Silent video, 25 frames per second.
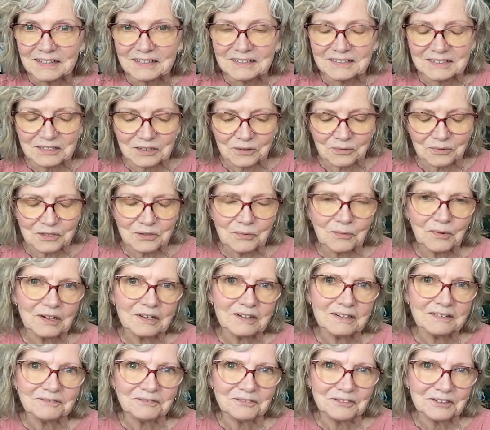So we
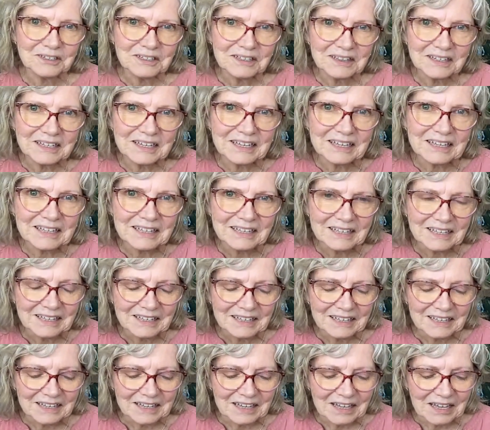want to really
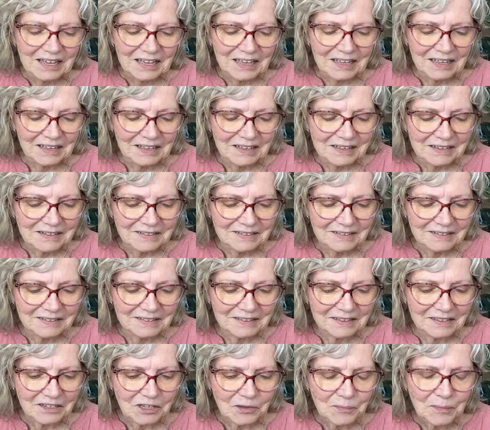think